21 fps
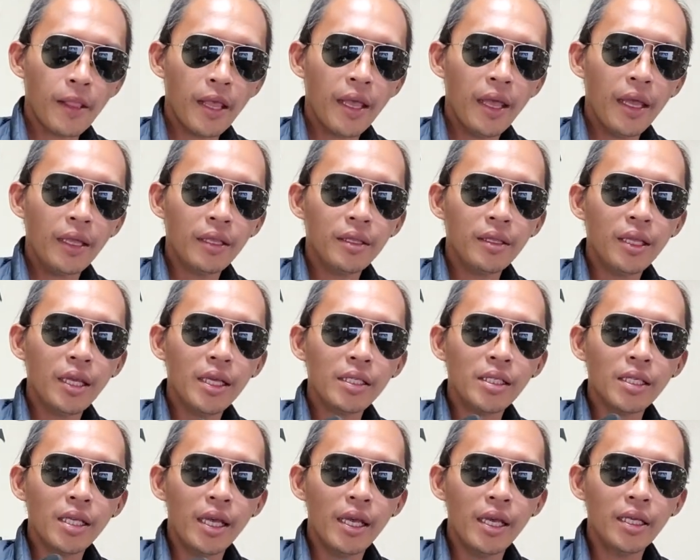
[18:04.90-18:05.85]
And
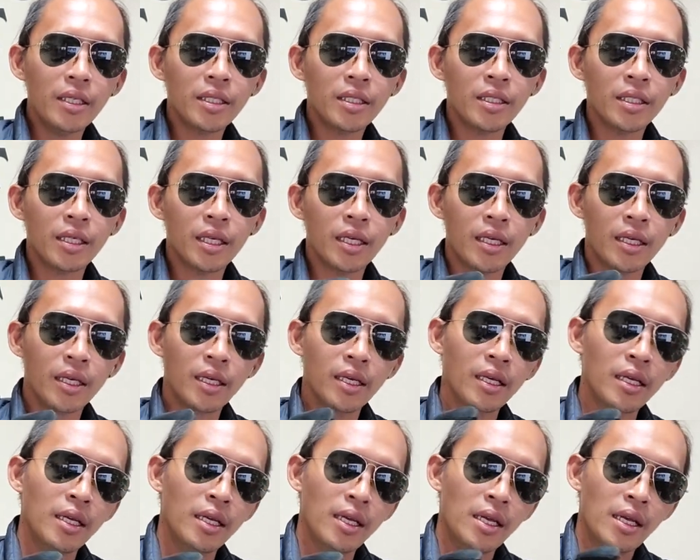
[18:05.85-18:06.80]
this is
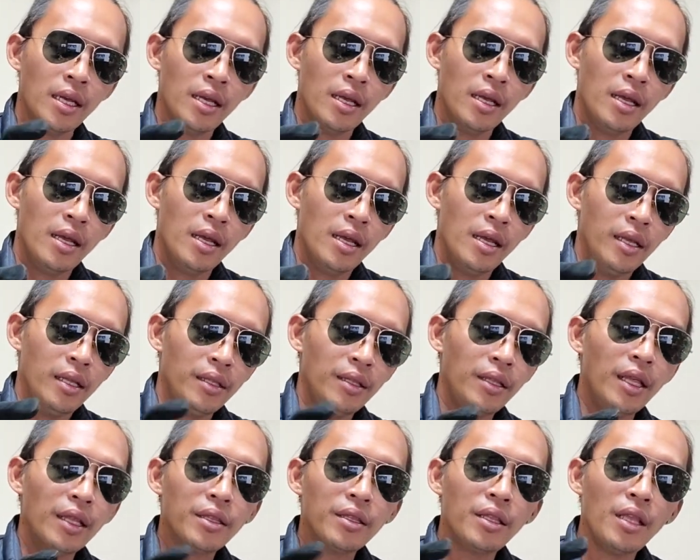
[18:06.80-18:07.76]

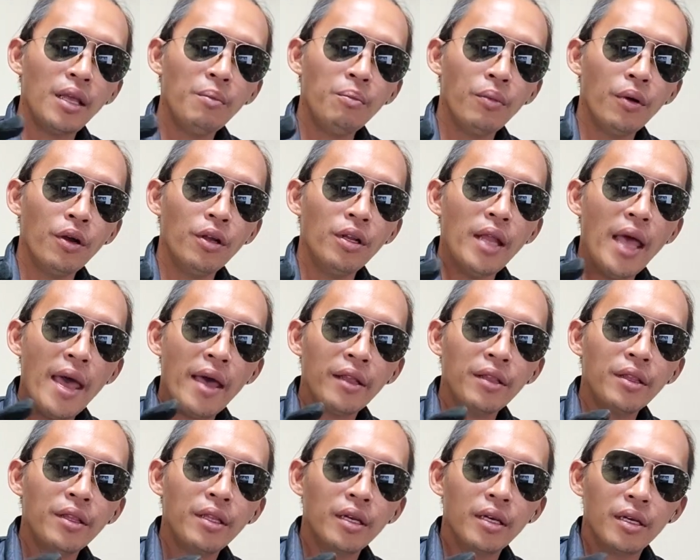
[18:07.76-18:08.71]
the
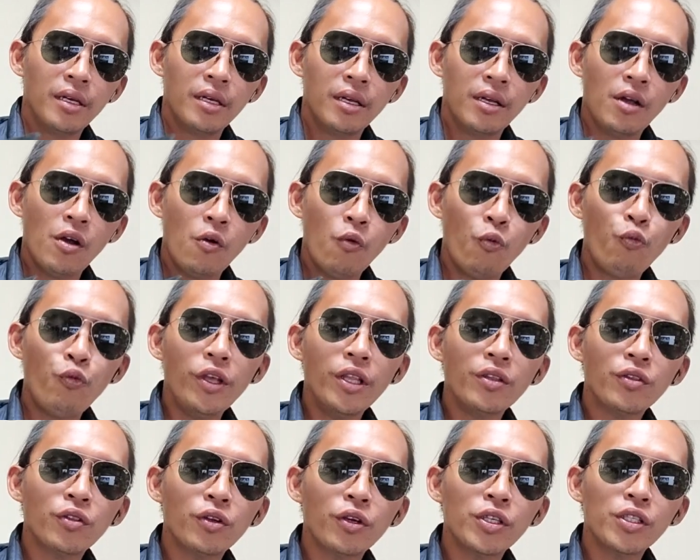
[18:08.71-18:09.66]
Timberland
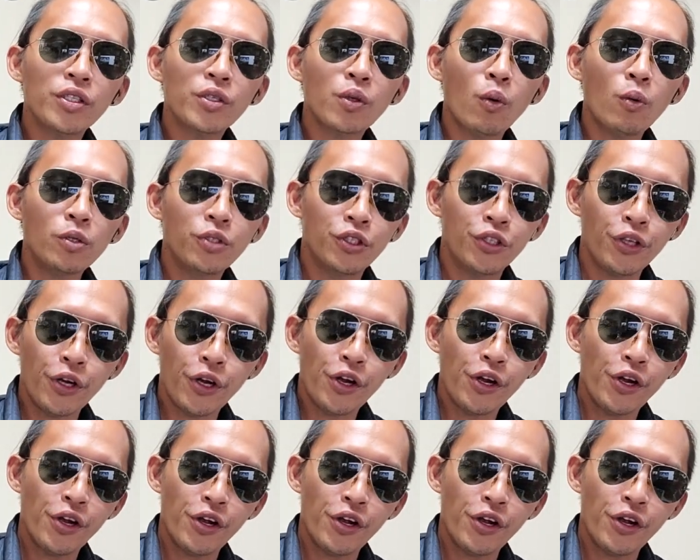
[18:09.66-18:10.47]
Winter Soldier.